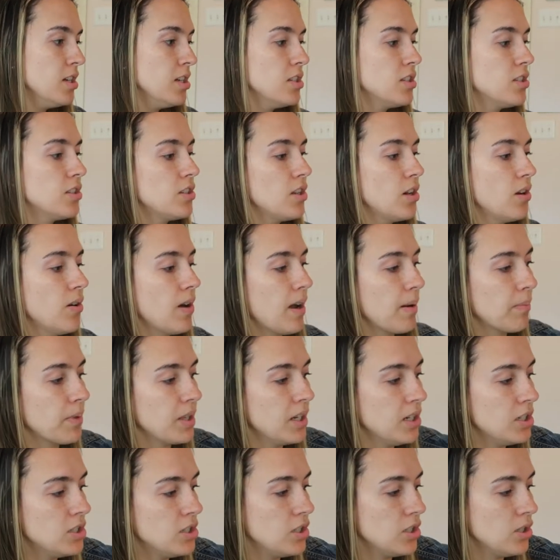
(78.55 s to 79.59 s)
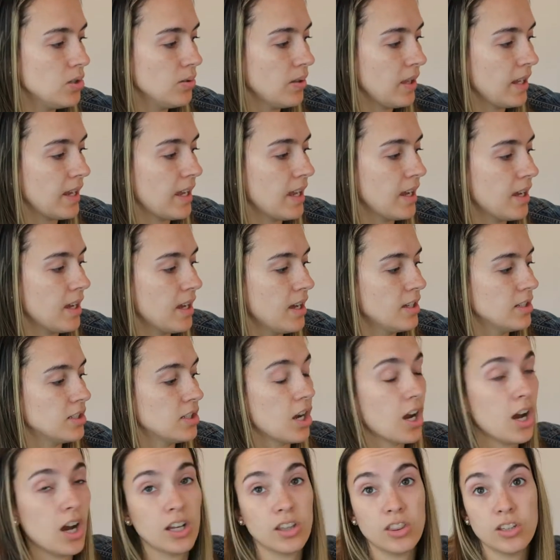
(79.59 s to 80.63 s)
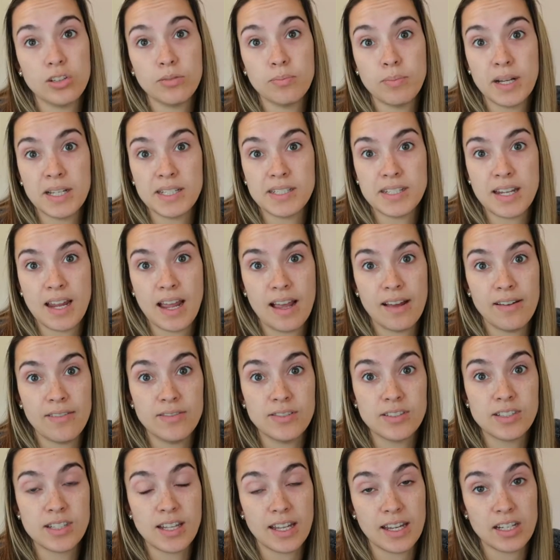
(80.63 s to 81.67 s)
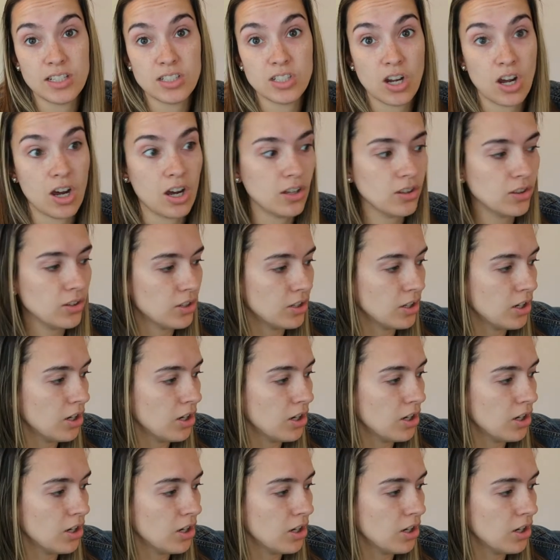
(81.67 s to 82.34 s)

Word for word: So I'm going to do like a toddler must-haves, like toddler